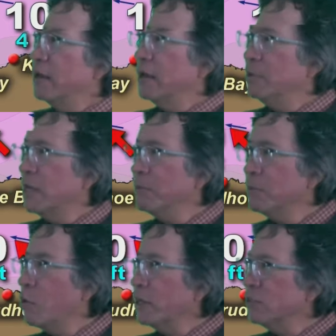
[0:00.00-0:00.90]
Uh,
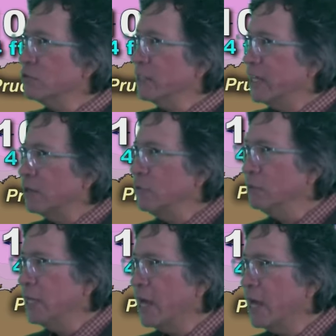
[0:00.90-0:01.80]
becoming more easterly at
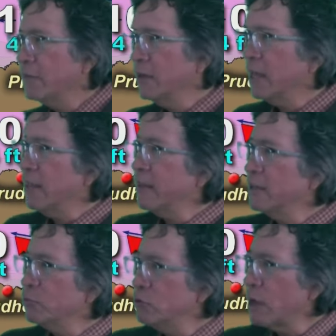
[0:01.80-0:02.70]
Utqiagvik. And then
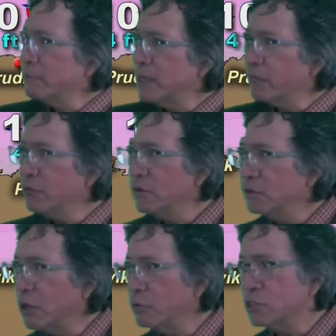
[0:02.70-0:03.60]
as we drop down through the
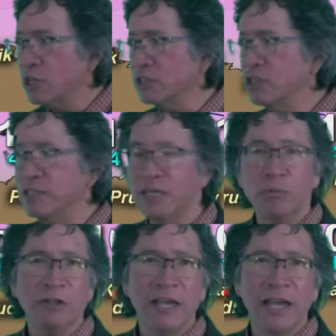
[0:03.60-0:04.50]
lower Chukchi Sea,
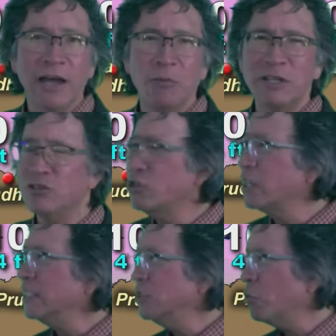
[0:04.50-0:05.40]
we're looking at winds
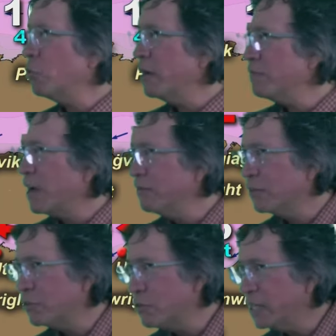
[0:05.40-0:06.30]
generally 25 to
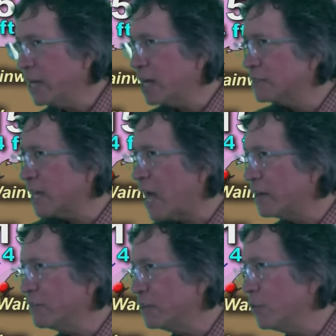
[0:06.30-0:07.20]
30 knots out
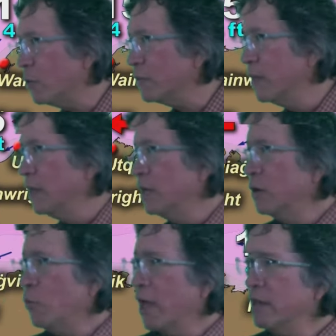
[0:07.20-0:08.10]
of the north,
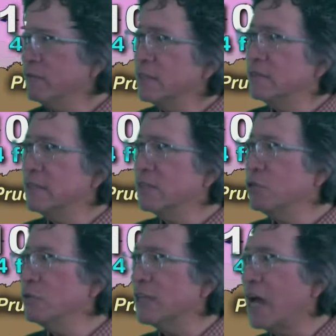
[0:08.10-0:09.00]
waves six
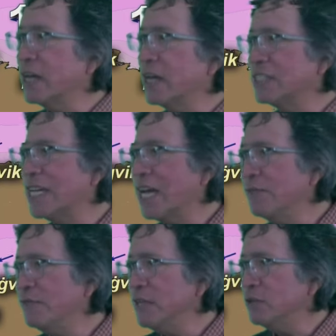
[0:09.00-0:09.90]
to as high as nine
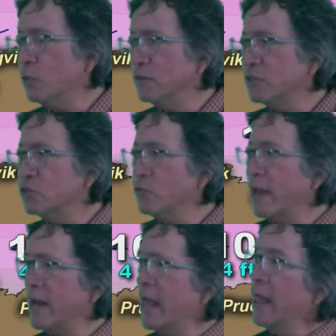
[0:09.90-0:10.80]
feet toward the
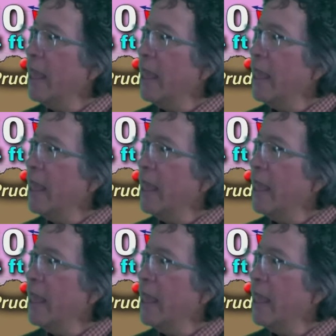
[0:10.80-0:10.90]
strait.